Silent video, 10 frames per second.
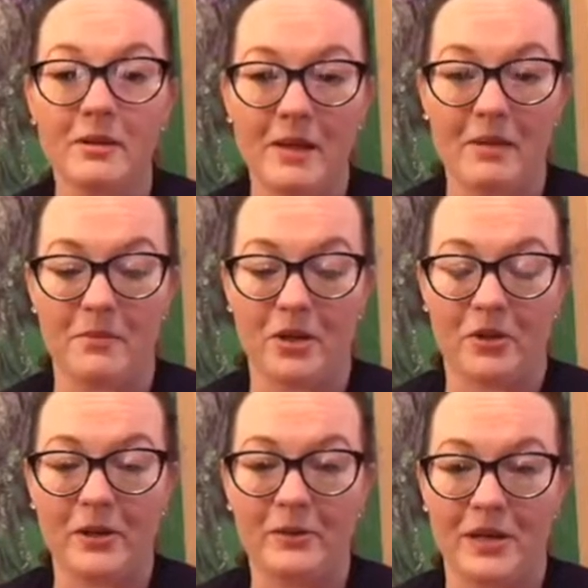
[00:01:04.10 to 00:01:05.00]
about
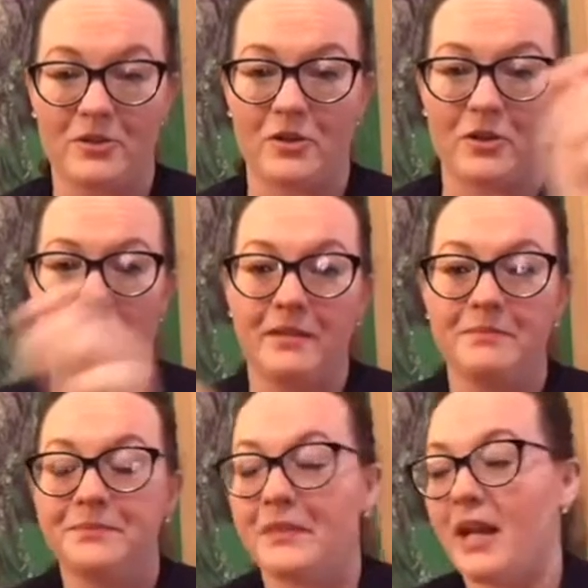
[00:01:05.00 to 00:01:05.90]
Mercury retrograde.
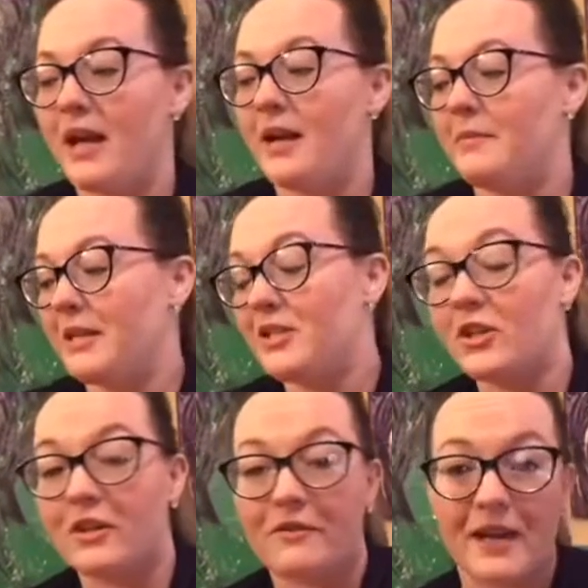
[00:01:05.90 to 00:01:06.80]
It
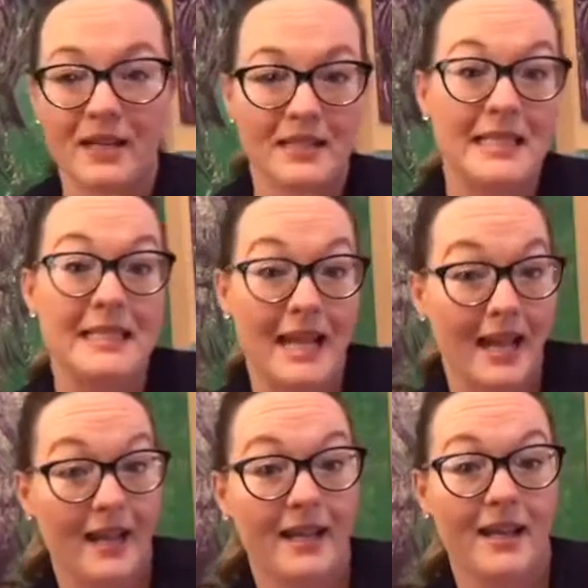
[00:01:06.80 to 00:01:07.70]
took effect
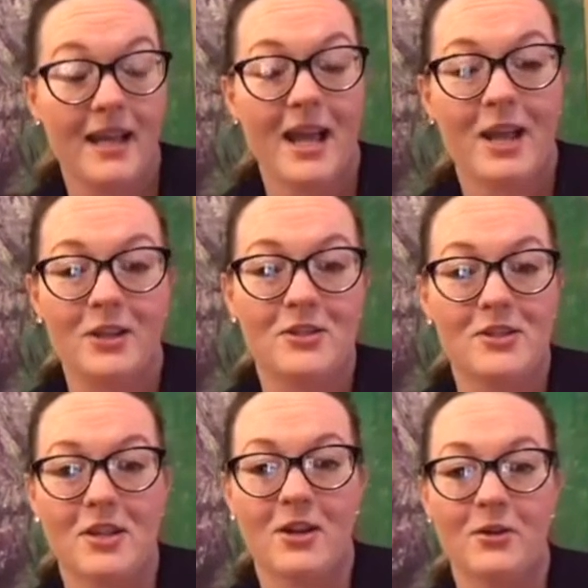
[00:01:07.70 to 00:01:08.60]
today, and
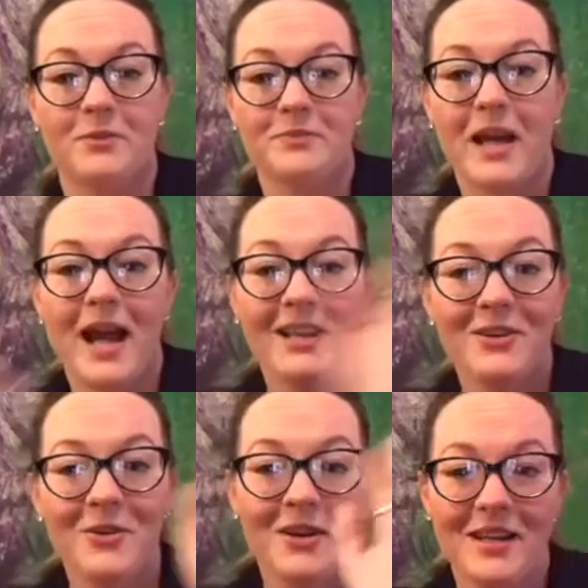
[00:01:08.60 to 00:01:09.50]
so, hi,
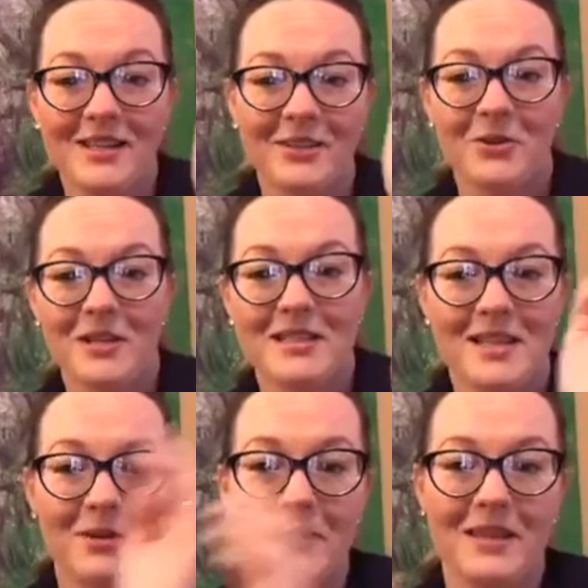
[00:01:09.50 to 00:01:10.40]
Lauren. Lauren's
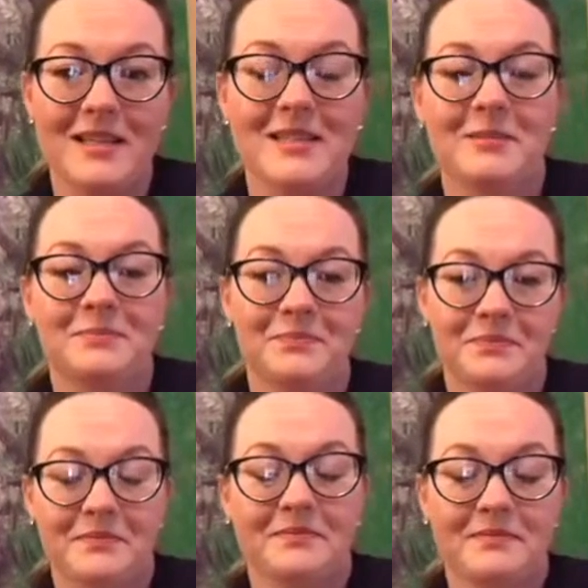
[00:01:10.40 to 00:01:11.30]
there with us.
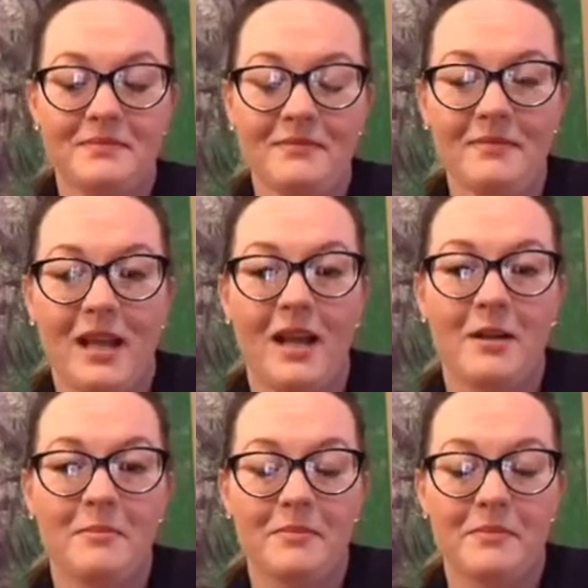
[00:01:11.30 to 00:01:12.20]

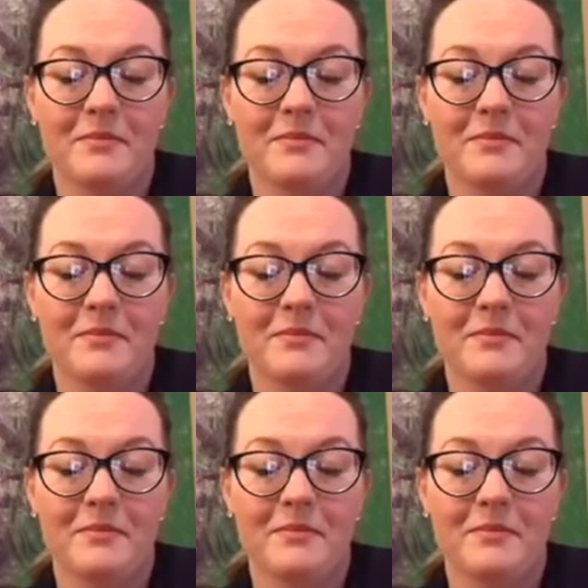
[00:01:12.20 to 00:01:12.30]
So